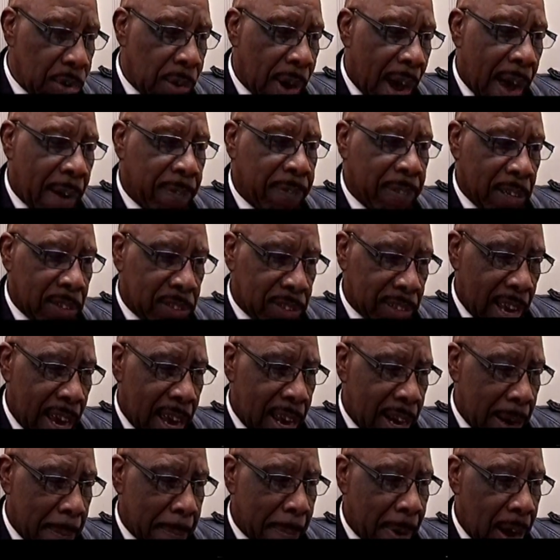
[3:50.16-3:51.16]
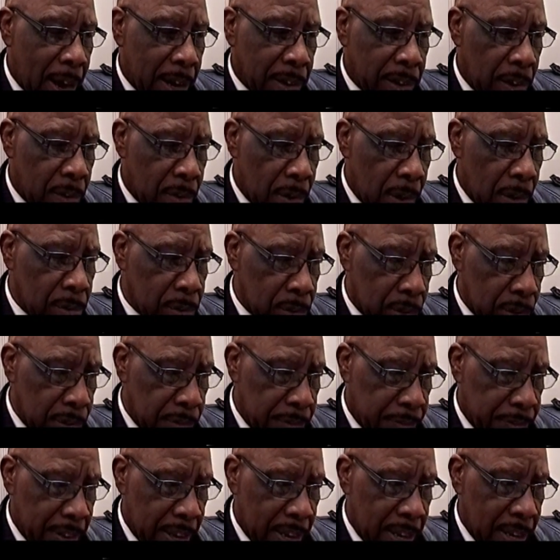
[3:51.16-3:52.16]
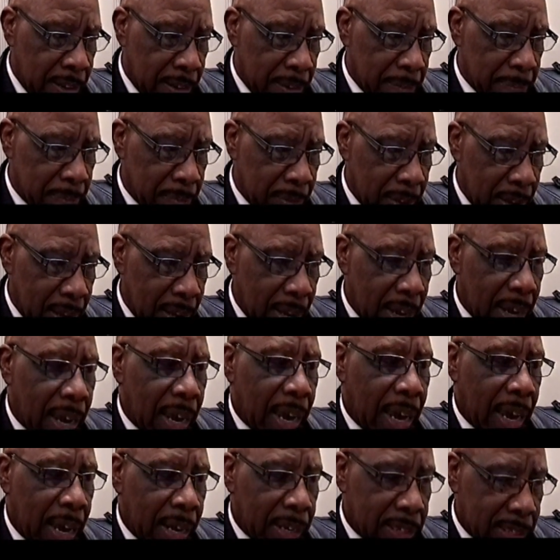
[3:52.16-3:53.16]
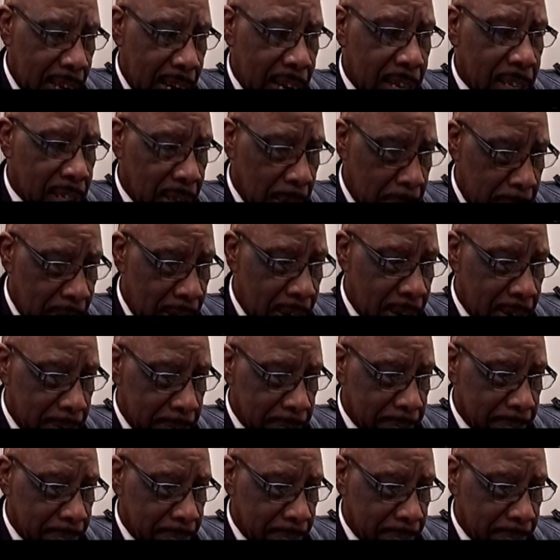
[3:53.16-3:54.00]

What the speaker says: You have to stand up on your own 2 feet and take the blunt.